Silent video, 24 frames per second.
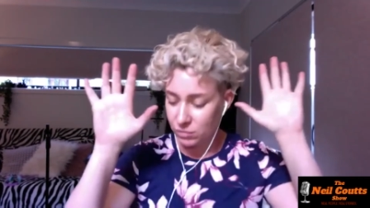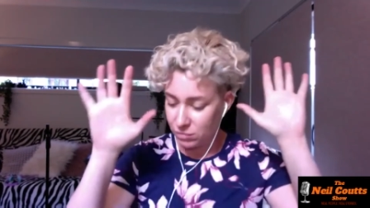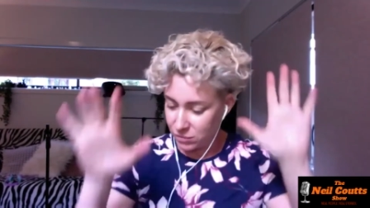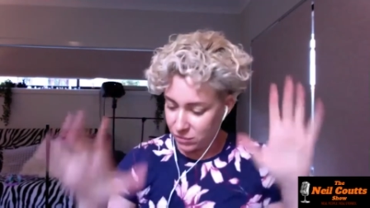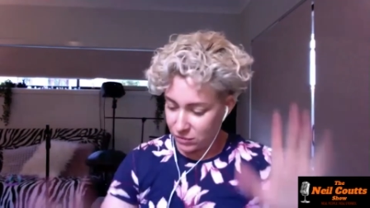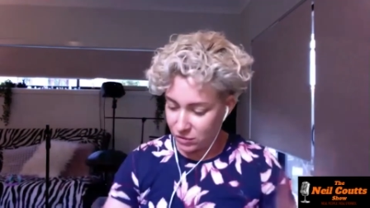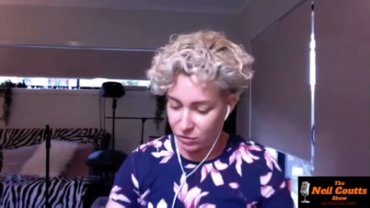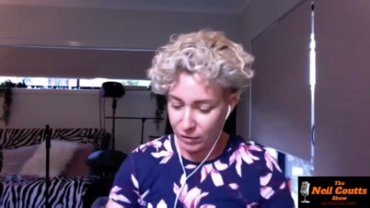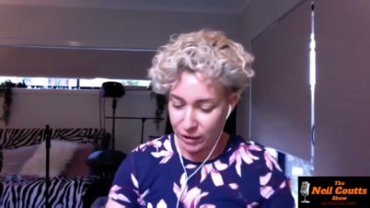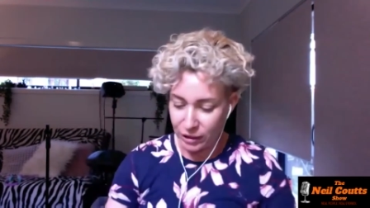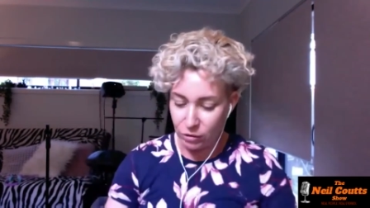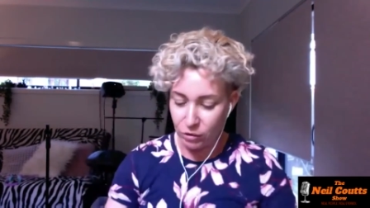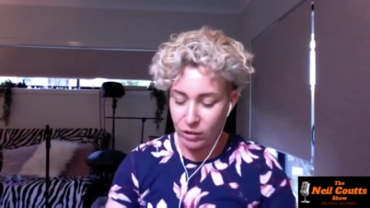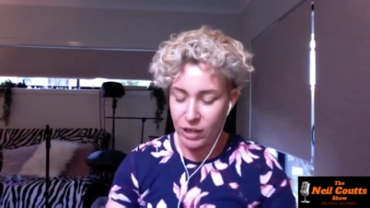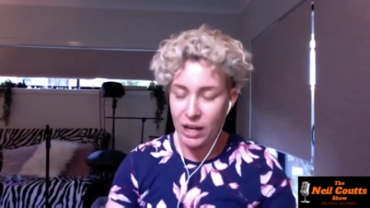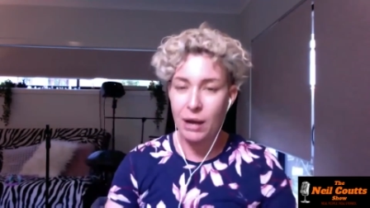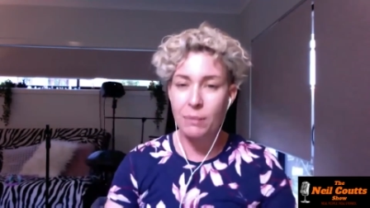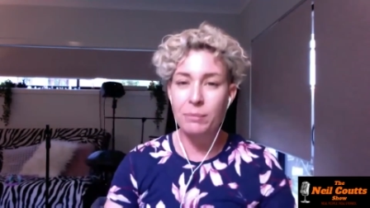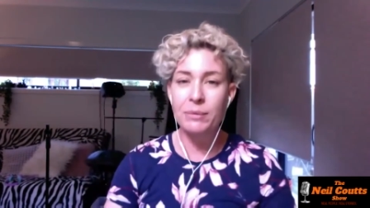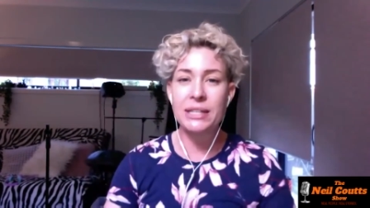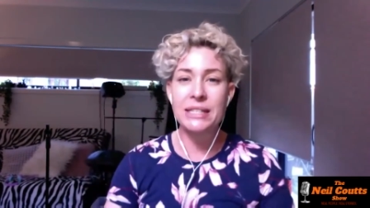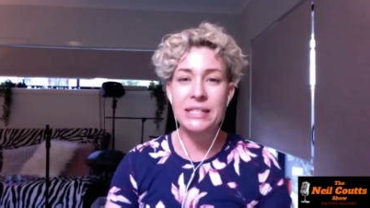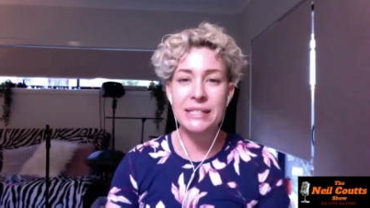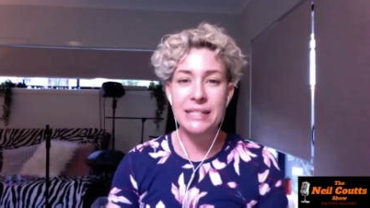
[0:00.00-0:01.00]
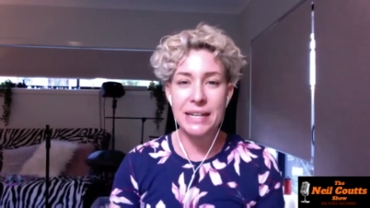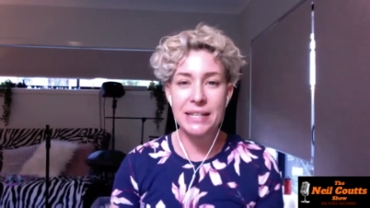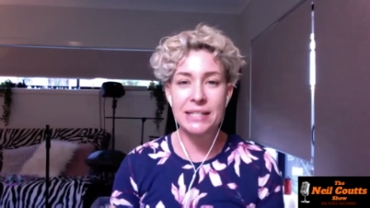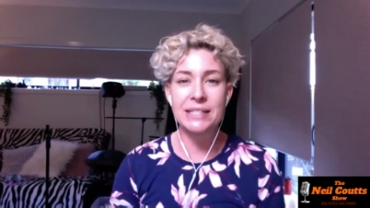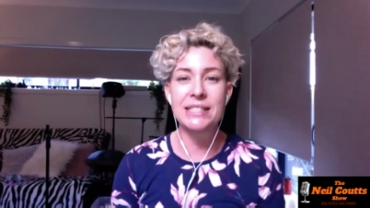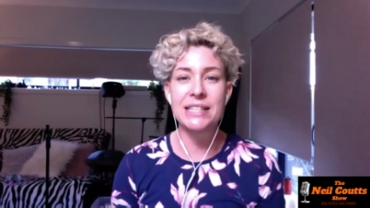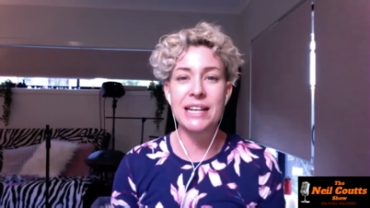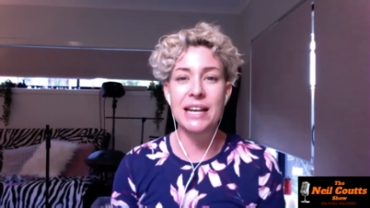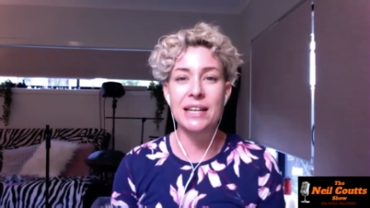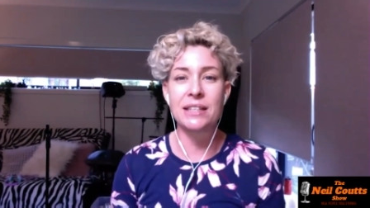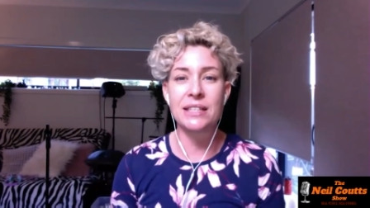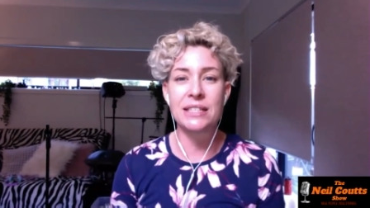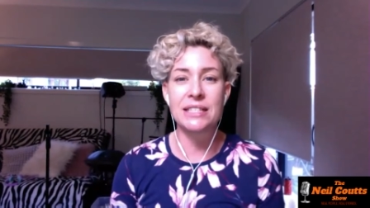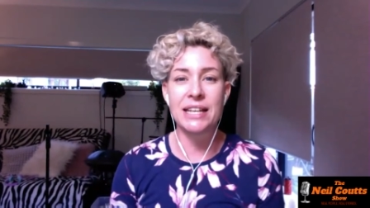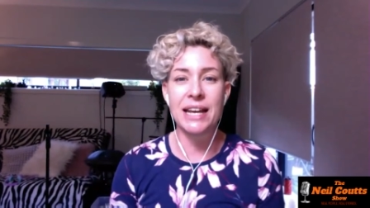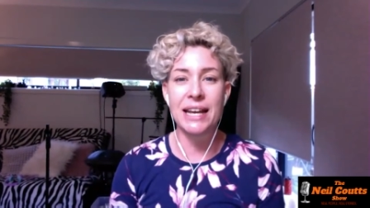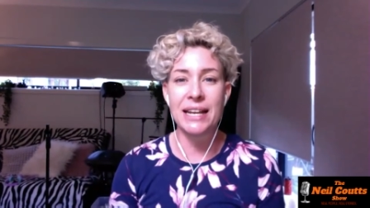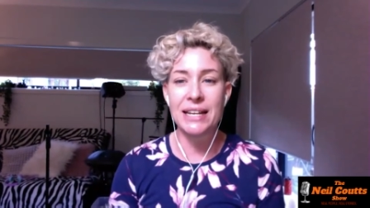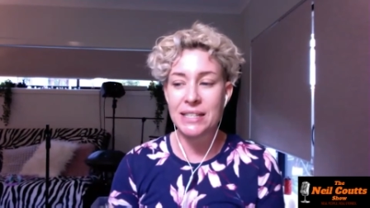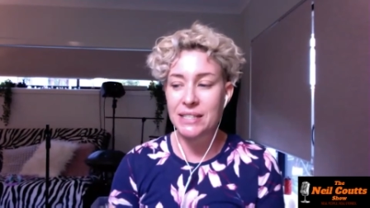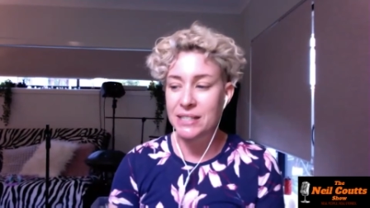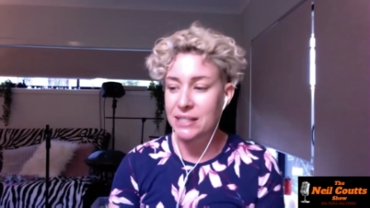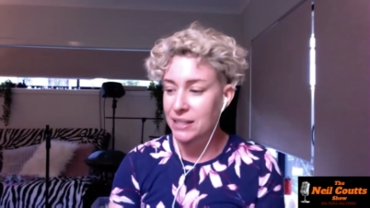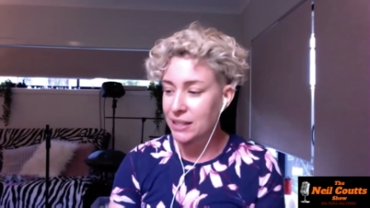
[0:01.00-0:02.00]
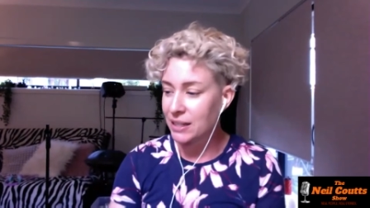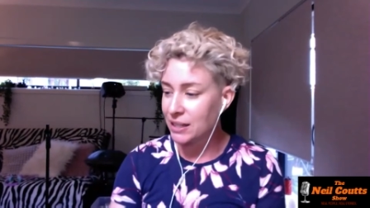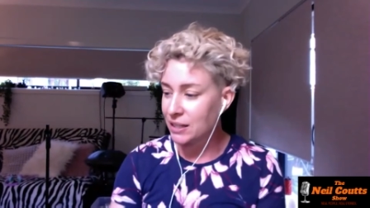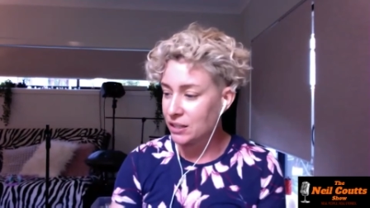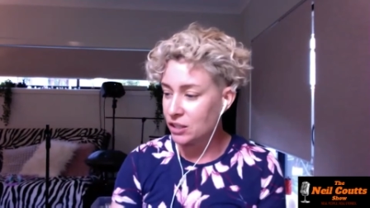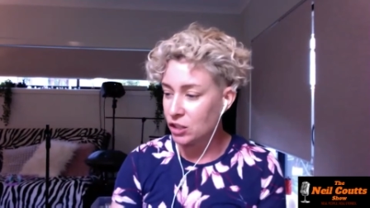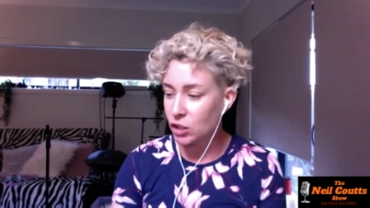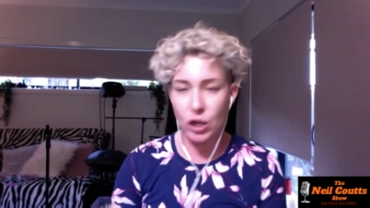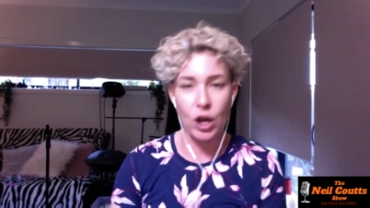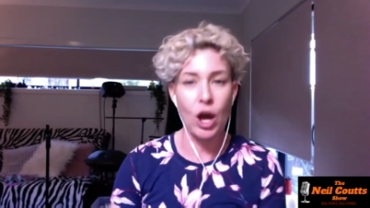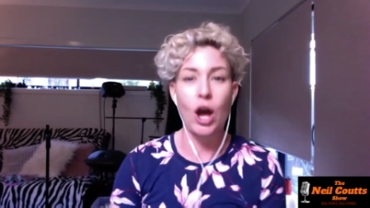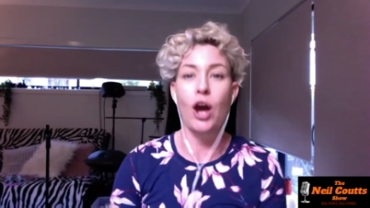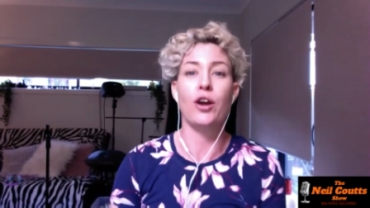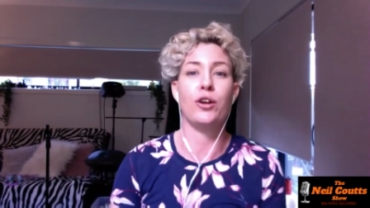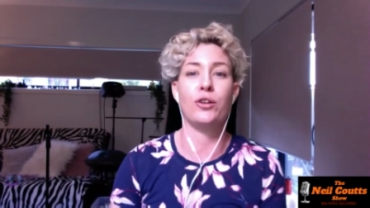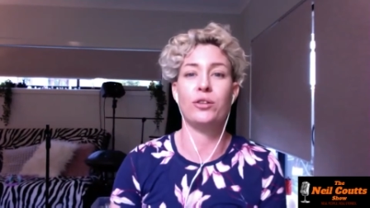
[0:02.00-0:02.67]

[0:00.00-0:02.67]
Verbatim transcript: the record company sets down the dates and you go.